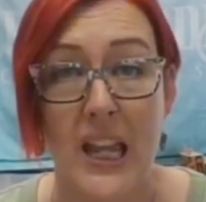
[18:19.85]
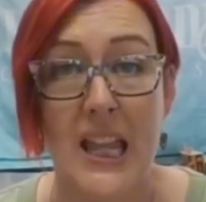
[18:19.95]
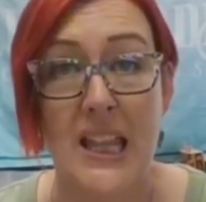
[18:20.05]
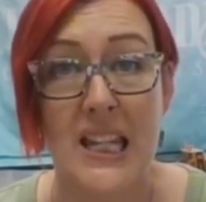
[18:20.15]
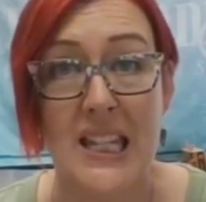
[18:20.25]

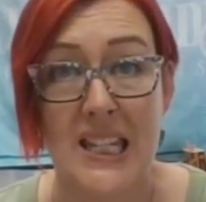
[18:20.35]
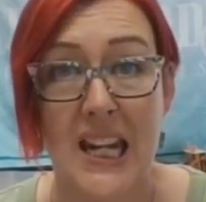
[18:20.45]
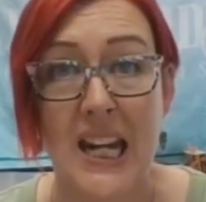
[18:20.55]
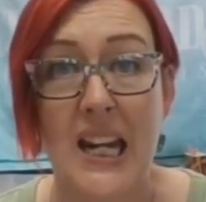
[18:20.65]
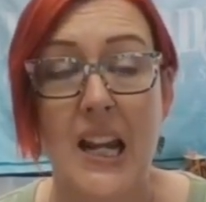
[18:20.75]
in this
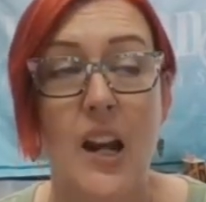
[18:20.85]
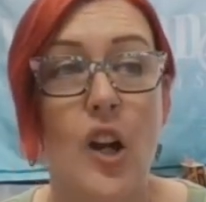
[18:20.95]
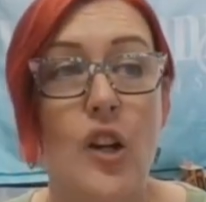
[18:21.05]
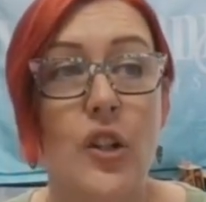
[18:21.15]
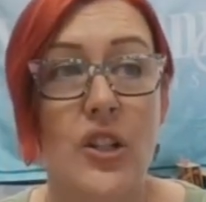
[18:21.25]
state and
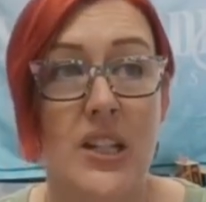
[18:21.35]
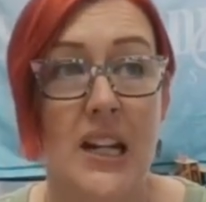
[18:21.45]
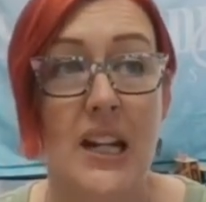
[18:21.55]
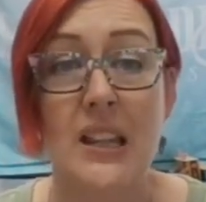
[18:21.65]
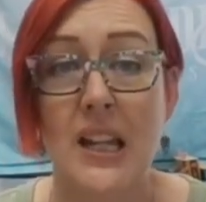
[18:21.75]

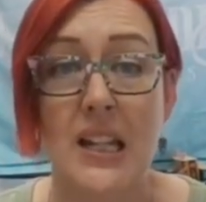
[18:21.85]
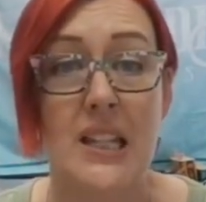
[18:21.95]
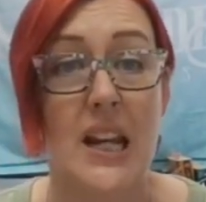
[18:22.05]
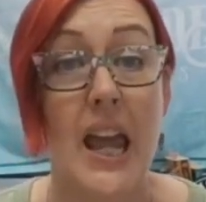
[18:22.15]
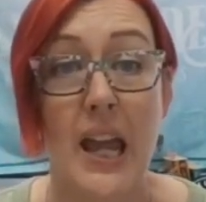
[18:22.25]
understand that it's
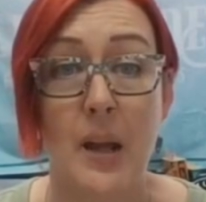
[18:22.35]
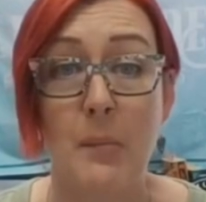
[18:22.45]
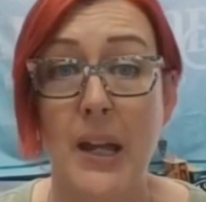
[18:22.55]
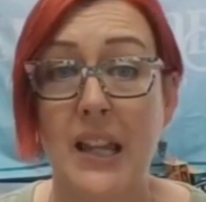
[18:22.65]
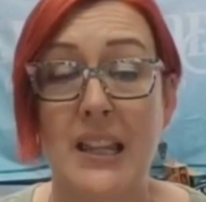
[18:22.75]
an
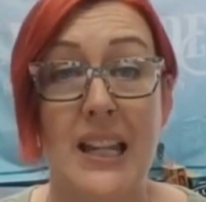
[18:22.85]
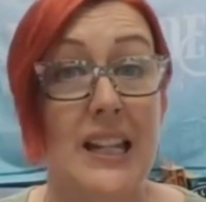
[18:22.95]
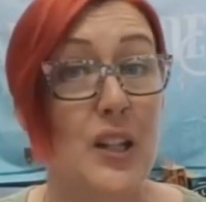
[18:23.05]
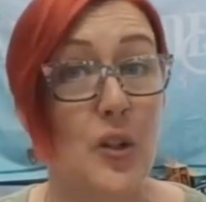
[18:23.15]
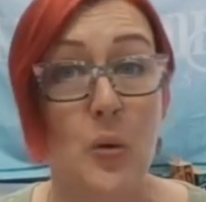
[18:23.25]
ebb and
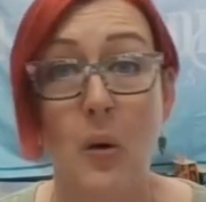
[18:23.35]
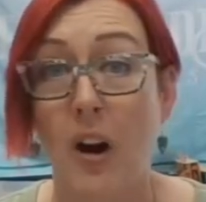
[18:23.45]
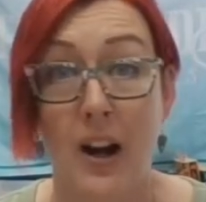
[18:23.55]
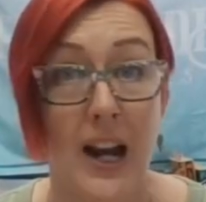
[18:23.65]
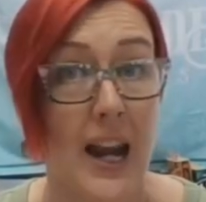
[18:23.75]
that you
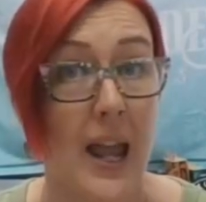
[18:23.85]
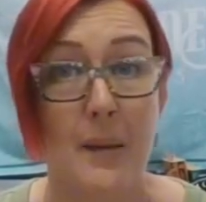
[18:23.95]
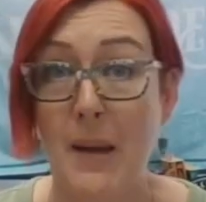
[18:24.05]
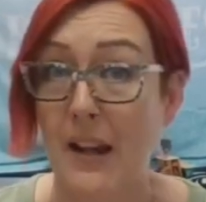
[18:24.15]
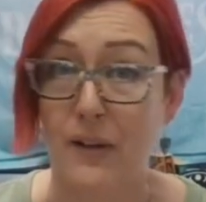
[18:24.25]
are an
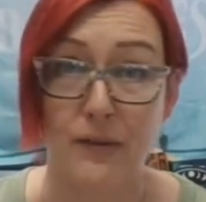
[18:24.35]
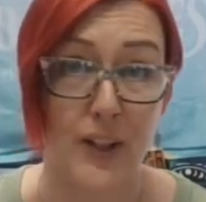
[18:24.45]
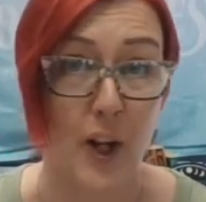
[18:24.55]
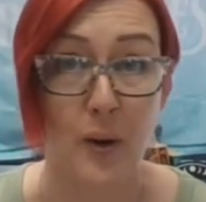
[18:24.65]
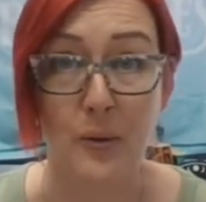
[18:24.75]
ebb and a
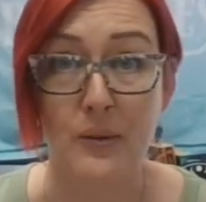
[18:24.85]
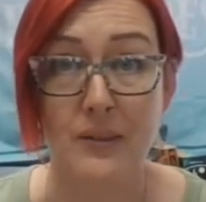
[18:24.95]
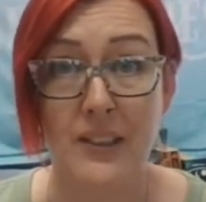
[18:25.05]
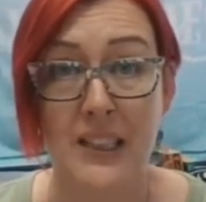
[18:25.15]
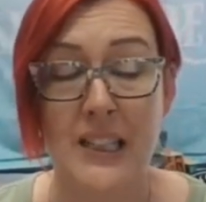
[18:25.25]
flow,
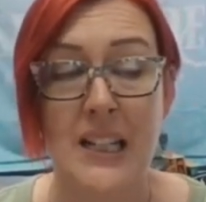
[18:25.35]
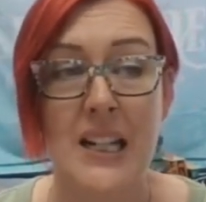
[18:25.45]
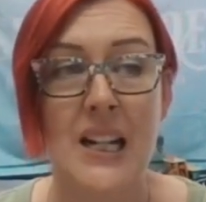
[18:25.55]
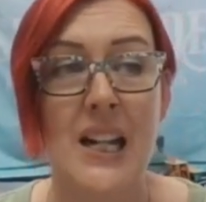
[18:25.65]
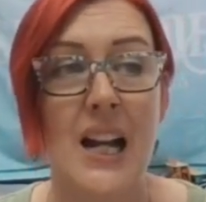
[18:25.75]

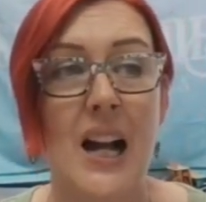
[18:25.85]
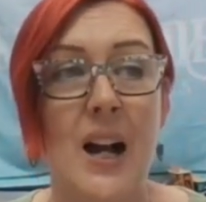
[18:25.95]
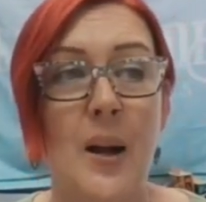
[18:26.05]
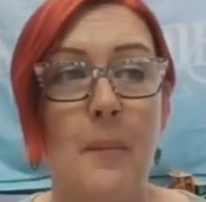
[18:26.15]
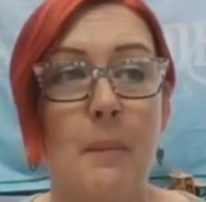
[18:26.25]

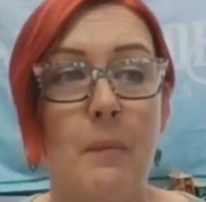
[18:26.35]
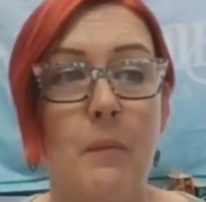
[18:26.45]
the